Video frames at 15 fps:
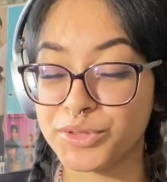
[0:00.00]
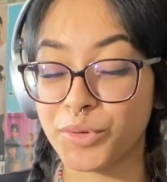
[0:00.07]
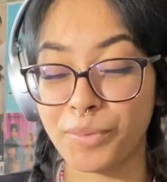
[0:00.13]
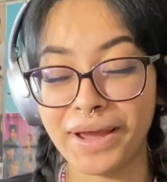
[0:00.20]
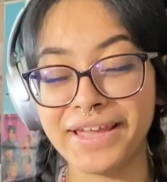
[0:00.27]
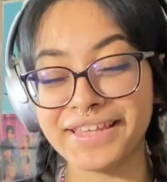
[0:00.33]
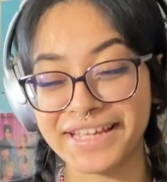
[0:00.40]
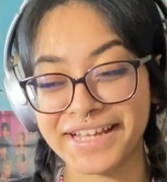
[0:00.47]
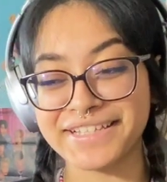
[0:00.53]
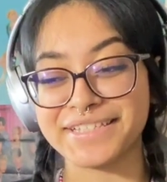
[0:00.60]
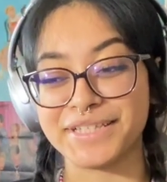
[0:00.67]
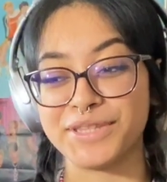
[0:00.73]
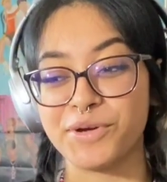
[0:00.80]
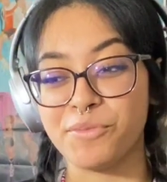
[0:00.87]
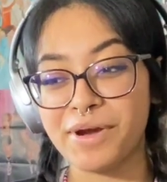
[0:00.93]
The way, like I
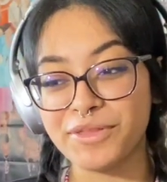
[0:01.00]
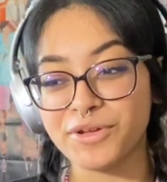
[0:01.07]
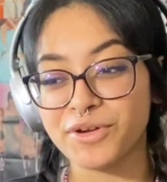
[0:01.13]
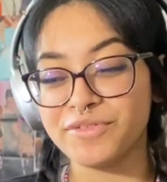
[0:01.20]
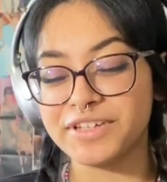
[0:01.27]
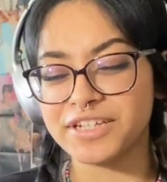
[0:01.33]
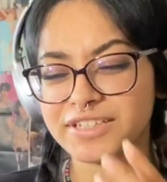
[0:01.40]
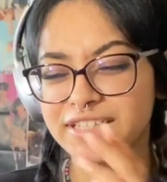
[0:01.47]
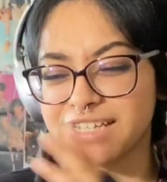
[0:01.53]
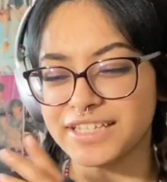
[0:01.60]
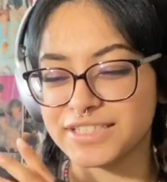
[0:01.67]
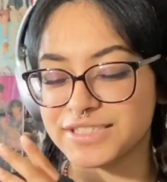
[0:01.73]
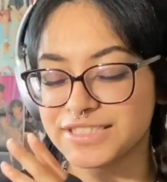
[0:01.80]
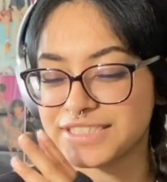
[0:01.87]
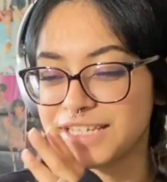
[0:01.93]
said, the way they're over here
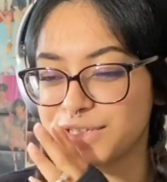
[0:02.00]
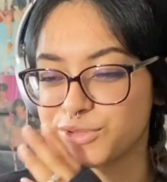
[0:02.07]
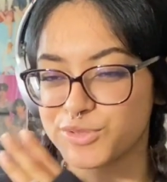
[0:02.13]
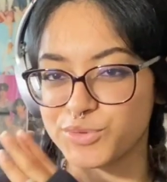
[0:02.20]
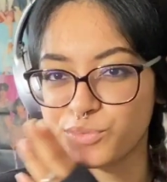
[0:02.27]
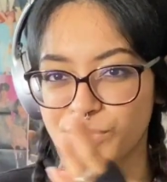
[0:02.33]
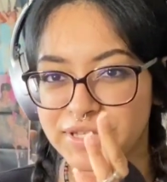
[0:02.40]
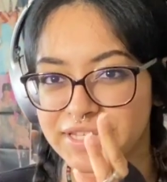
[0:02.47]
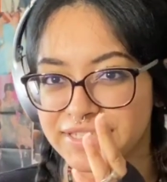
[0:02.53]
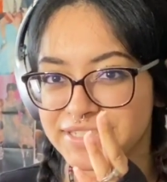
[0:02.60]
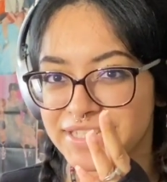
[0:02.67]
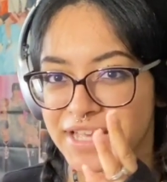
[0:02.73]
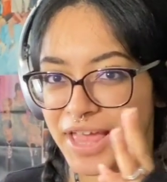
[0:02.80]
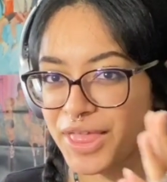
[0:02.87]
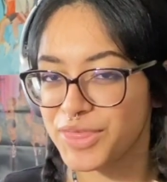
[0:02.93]
like sing sweet,
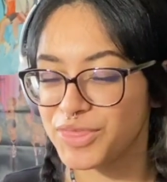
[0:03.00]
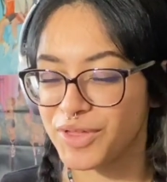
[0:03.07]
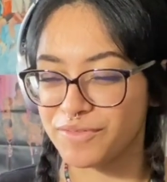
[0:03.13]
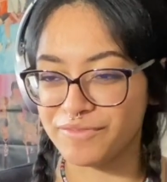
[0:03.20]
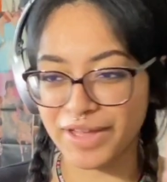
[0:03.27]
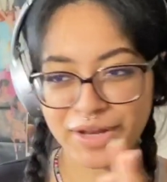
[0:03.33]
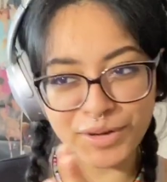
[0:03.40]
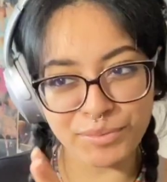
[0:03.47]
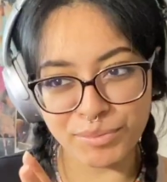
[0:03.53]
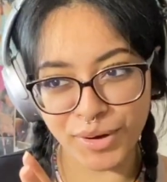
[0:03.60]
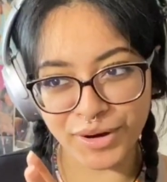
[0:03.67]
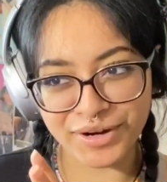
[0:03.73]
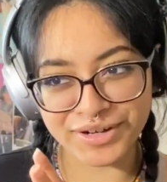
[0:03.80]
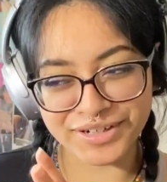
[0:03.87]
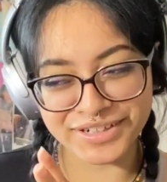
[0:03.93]
the Venom
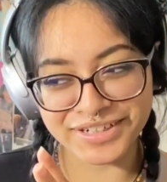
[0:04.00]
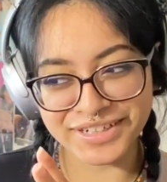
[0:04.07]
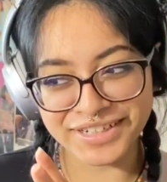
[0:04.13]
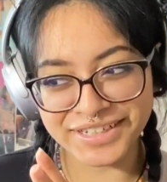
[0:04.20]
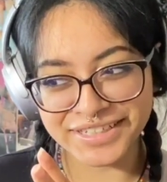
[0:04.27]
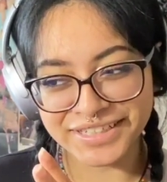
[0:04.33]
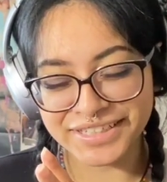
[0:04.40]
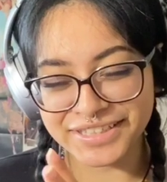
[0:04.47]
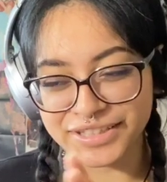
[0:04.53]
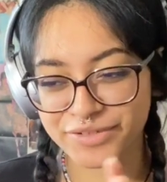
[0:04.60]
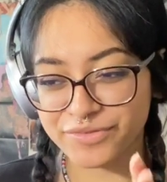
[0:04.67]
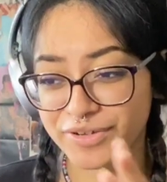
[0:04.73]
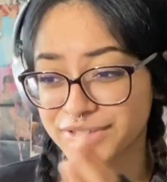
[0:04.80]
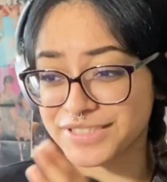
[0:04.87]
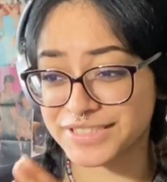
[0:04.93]
part, the
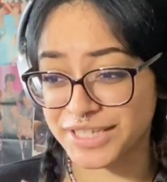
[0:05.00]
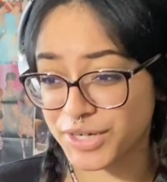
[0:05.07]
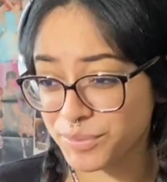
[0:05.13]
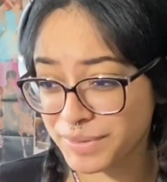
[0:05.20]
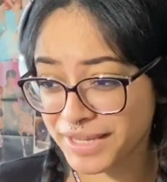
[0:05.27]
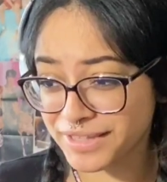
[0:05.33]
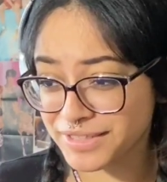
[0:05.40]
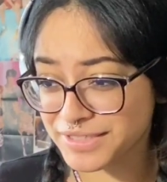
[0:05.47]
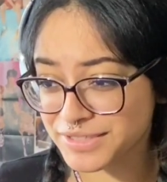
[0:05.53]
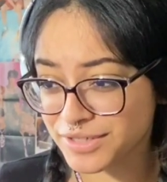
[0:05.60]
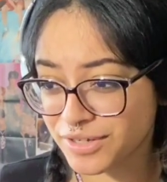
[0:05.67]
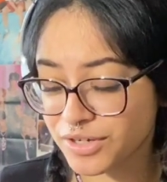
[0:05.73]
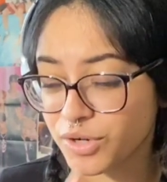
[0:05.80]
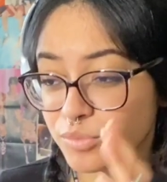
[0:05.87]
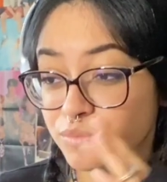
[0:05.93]
falsettoing in the
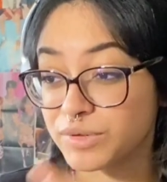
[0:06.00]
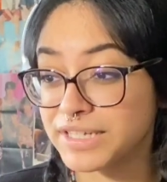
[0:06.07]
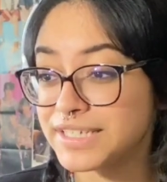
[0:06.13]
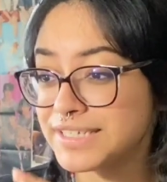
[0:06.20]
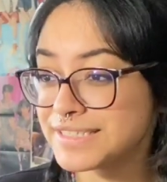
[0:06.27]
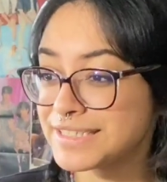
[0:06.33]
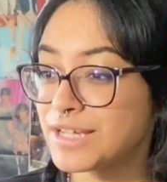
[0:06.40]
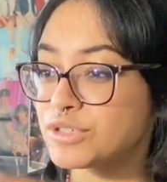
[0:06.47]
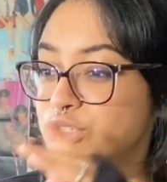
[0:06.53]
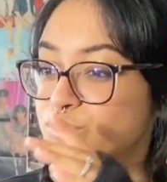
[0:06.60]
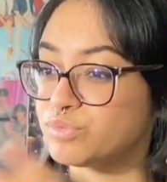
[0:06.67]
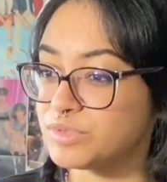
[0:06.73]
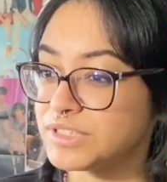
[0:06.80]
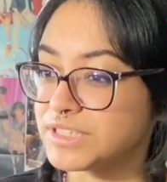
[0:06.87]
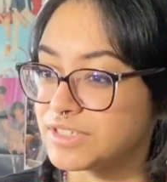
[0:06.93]
song. Ricky sounds
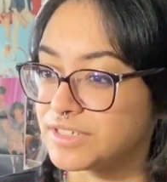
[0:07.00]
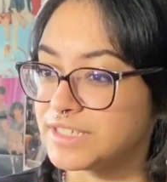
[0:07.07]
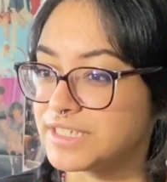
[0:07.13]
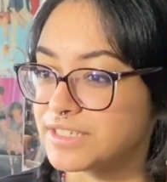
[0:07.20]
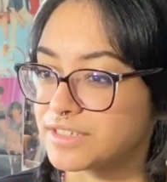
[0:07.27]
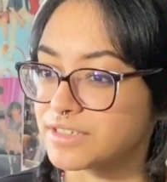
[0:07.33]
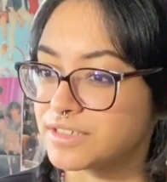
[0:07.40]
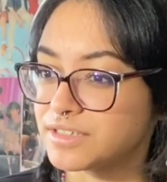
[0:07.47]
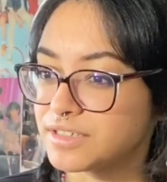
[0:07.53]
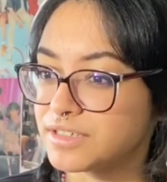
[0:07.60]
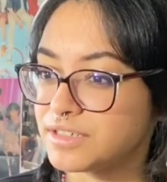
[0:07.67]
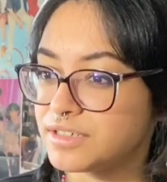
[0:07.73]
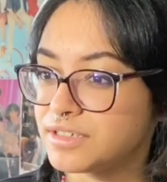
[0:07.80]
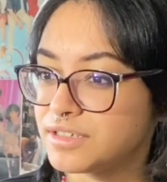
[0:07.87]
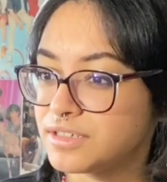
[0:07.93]
really good here.
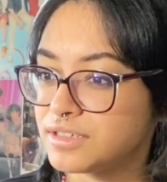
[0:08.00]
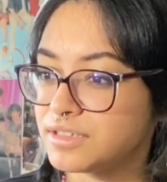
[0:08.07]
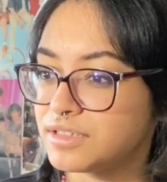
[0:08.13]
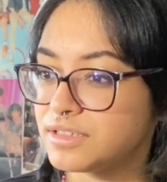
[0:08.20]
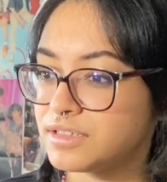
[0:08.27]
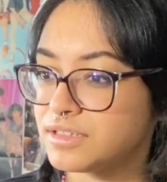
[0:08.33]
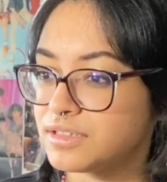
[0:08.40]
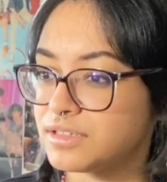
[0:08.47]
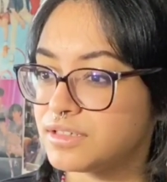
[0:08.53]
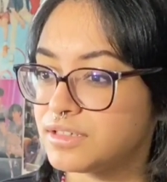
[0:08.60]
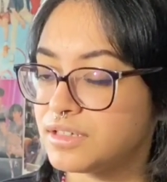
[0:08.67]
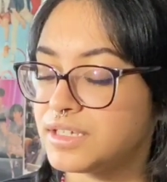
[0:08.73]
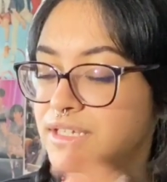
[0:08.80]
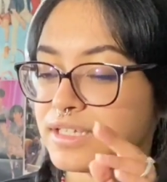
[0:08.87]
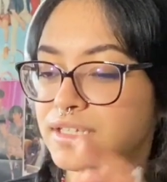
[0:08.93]

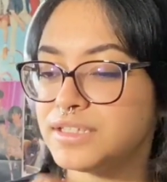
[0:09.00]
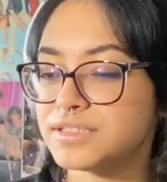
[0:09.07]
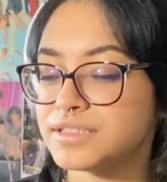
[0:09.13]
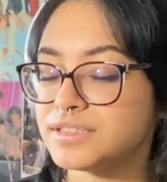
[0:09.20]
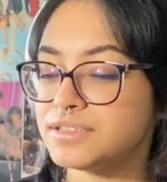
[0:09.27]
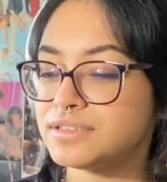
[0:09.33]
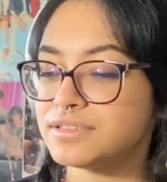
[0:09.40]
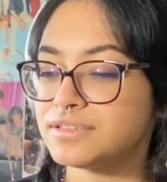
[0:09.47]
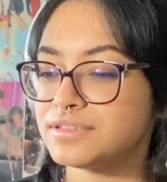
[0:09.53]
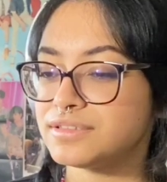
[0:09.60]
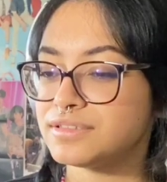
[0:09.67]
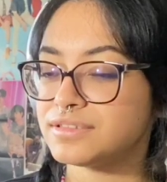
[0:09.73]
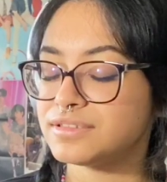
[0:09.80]
Heeseung.